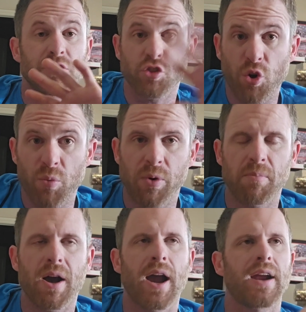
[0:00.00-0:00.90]
sober
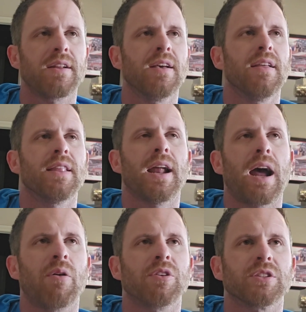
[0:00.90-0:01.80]
mind, that
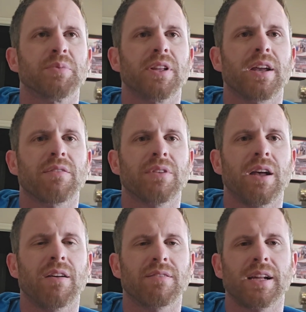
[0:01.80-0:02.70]
I would just be like,
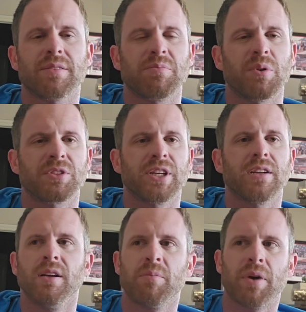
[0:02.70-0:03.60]
well, that's
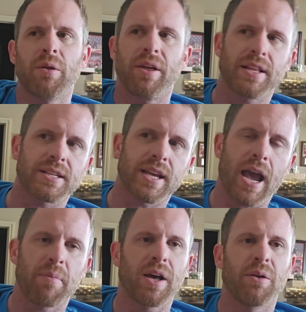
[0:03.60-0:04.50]
bullshit. By the way, that's a
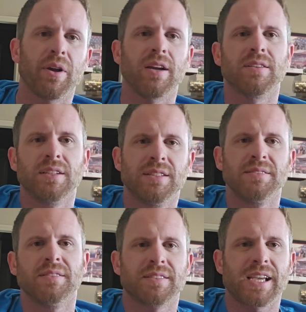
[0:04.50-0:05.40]
cat, by the way.
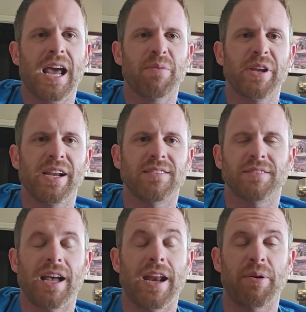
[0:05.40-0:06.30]
Ketamine.
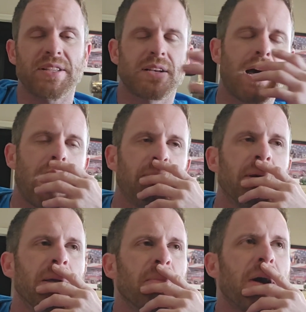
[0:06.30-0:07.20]
Anyways,
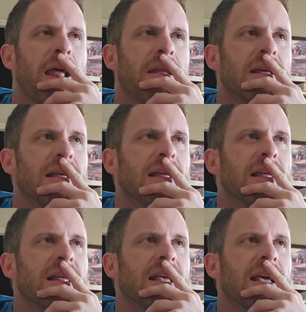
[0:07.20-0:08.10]
but
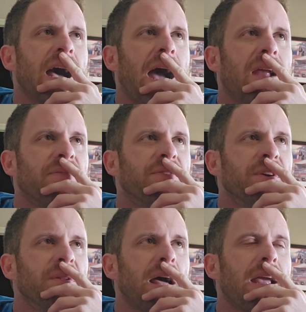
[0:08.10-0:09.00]
I
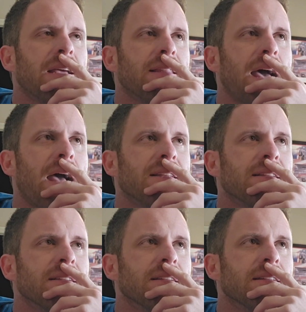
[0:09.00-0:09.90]
feel like that,
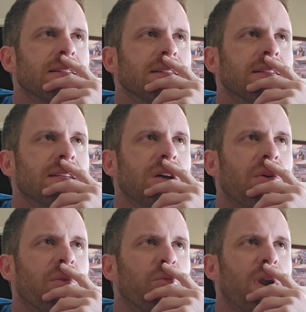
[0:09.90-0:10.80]
you
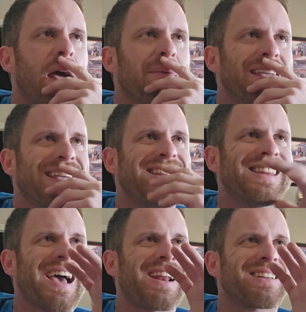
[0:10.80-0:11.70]
know, when I'm in
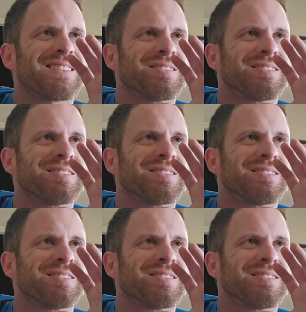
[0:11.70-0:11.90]
that